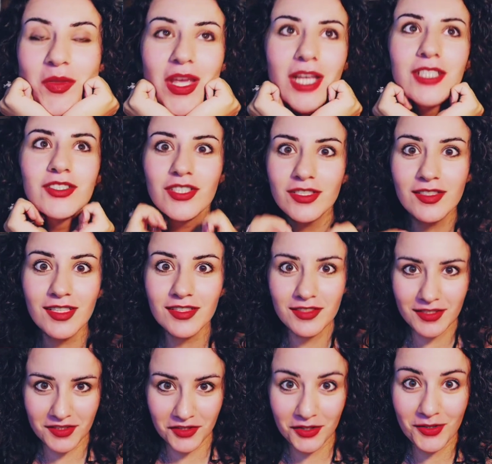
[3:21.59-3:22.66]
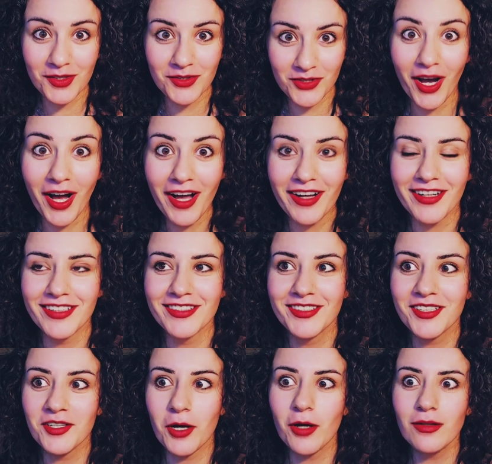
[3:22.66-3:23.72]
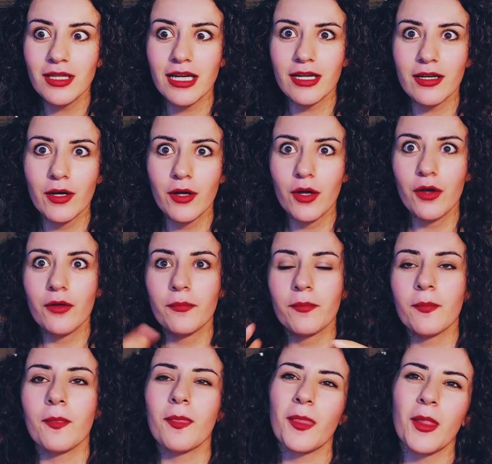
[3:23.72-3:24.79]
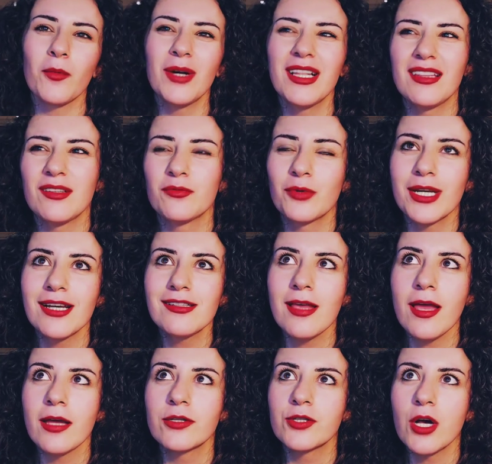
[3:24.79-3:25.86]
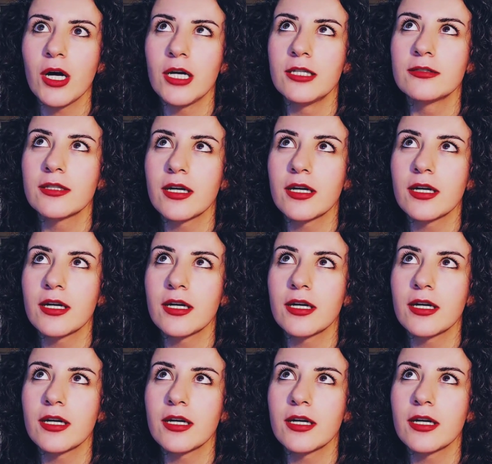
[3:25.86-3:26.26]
And she's a, she's a child, you know, like, well, when I say a child,